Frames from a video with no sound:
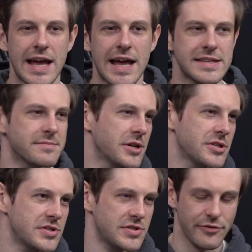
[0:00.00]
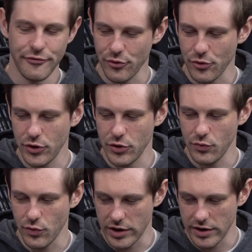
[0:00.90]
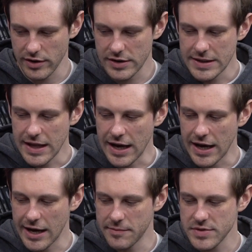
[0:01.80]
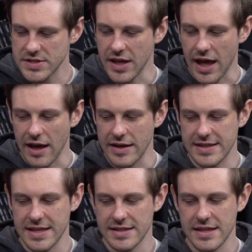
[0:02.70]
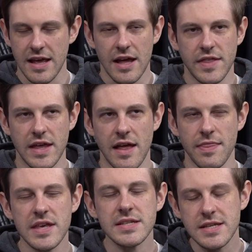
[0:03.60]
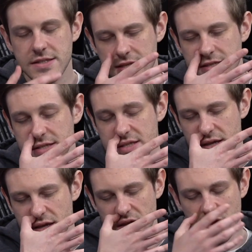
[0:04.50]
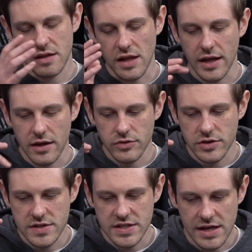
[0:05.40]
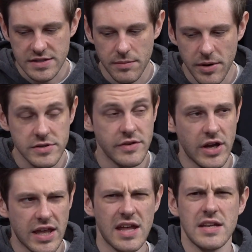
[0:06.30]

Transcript: as much as you thought you were. No. So yeah, and this is like the Synaptic Imperative. Again,